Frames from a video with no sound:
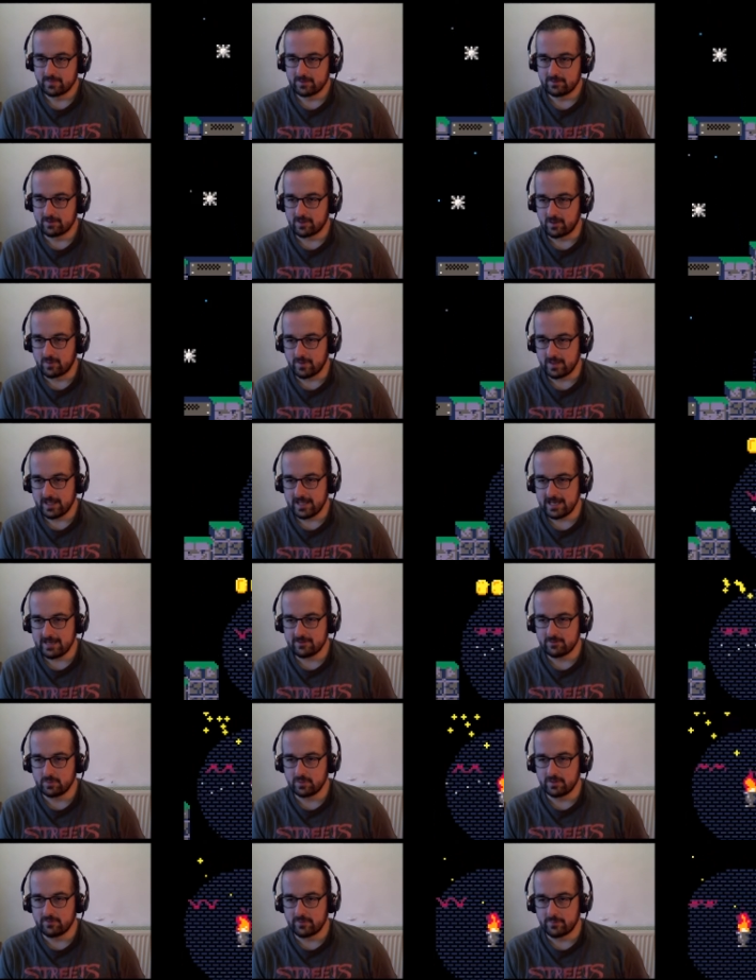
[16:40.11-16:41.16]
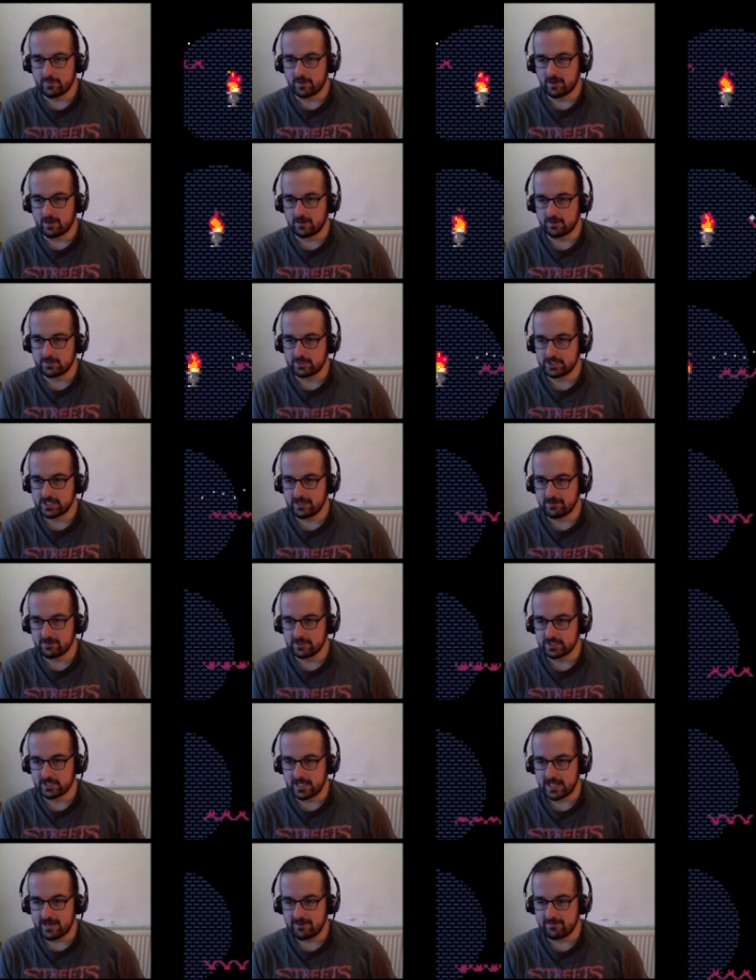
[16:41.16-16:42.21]
So here's one of the more
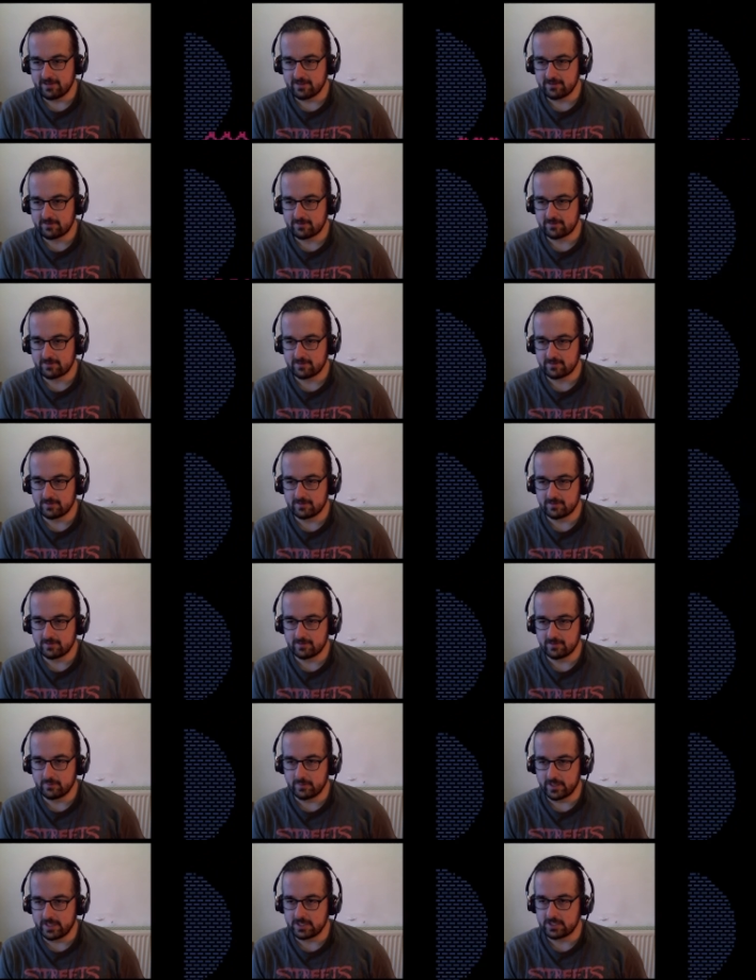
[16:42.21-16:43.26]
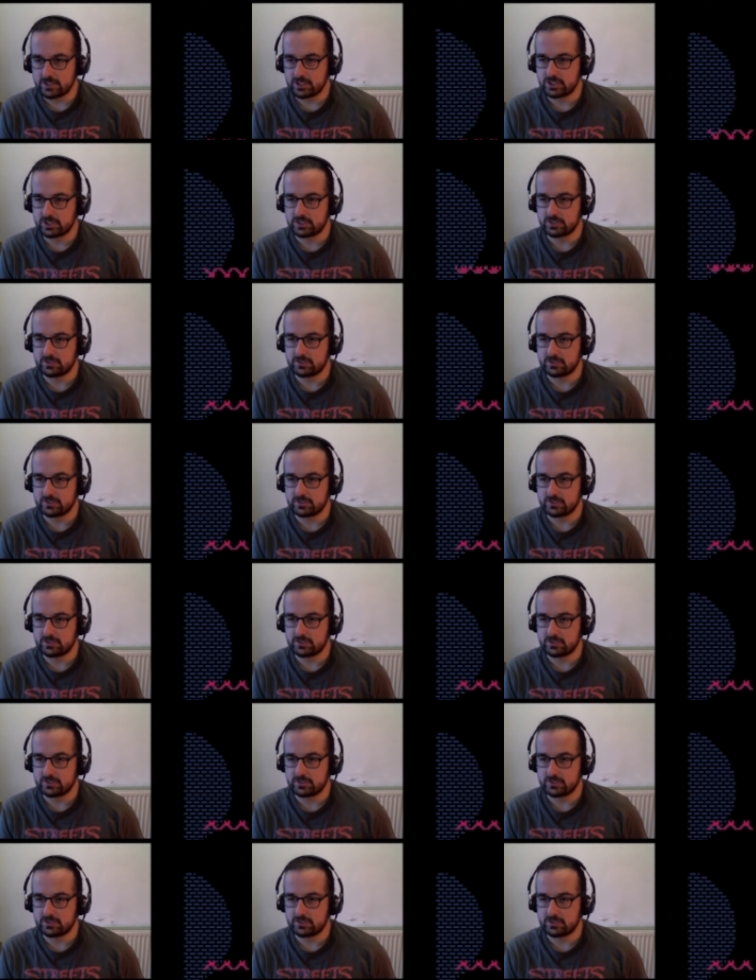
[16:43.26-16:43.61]
challenging areas, which